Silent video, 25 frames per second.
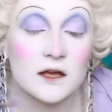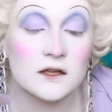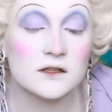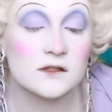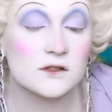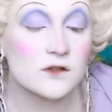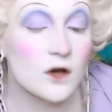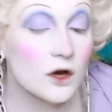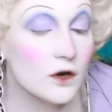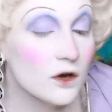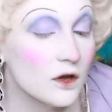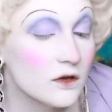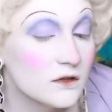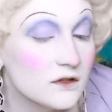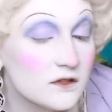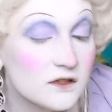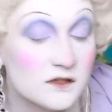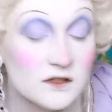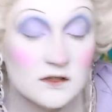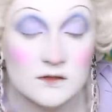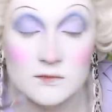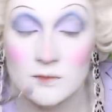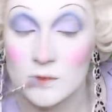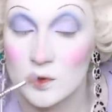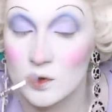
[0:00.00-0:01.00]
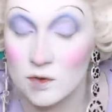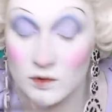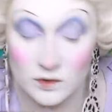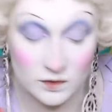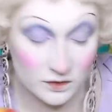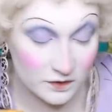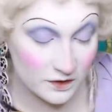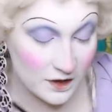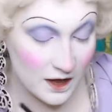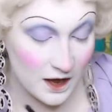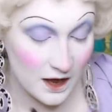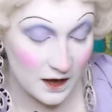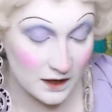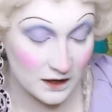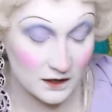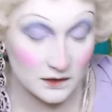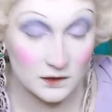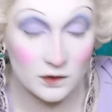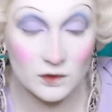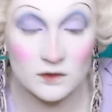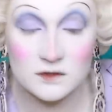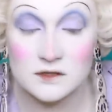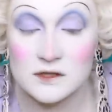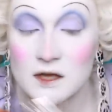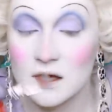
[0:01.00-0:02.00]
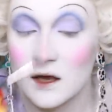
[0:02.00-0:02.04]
it's gone on smoother, and it looks